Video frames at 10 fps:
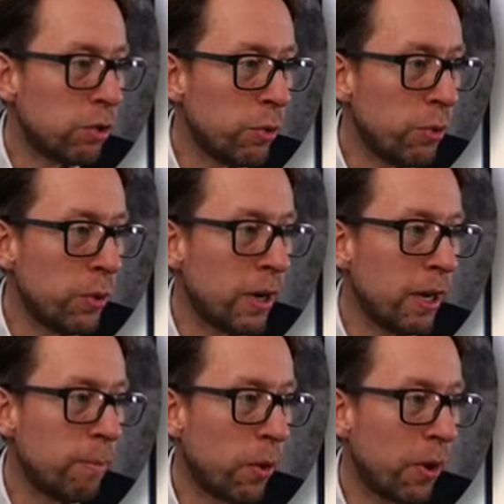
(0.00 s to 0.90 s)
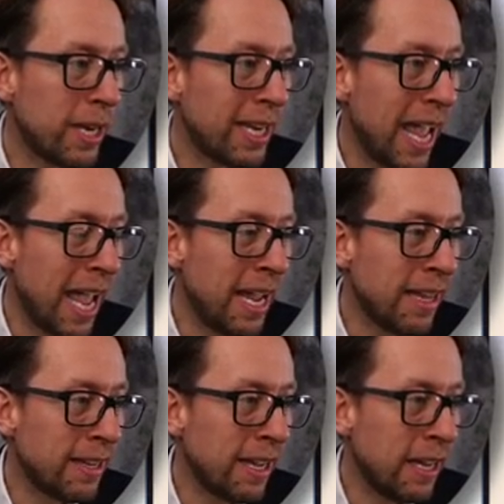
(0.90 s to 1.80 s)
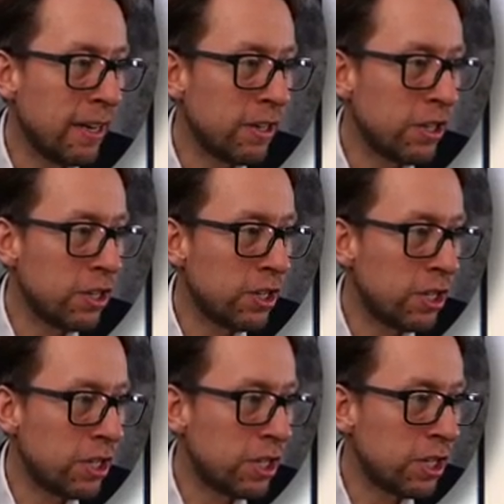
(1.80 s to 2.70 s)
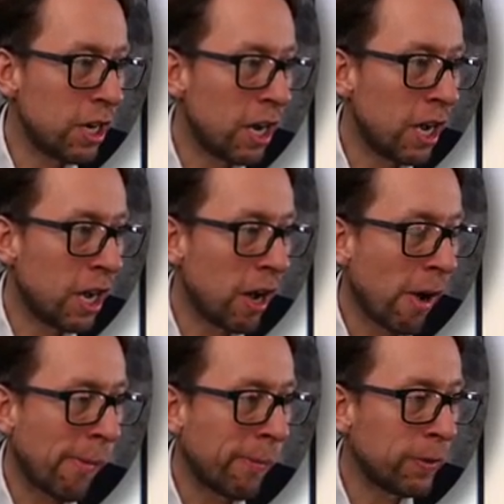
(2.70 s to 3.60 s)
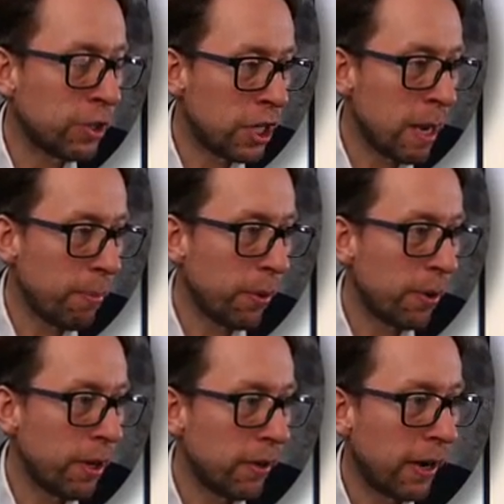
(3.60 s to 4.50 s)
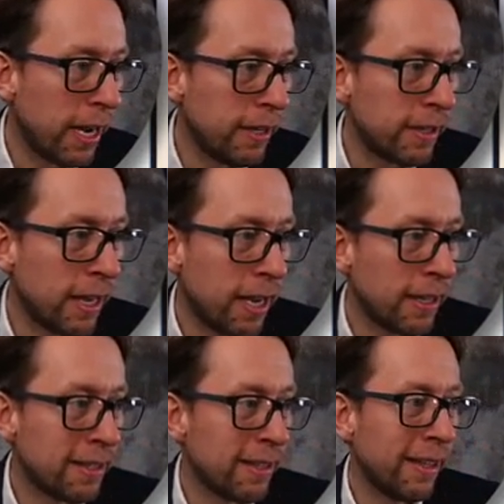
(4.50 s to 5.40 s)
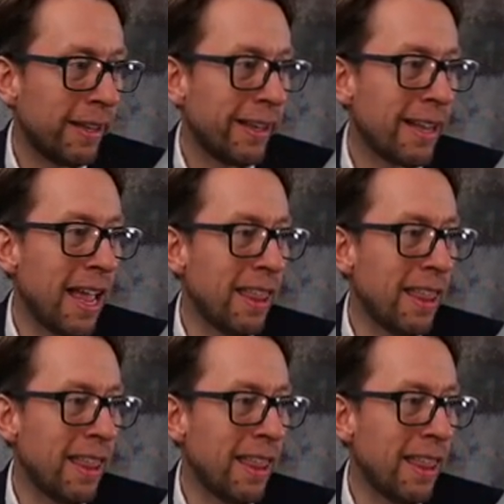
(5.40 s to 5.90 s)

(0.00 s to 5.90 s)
2.8 inch um, chip, right? Like it's, I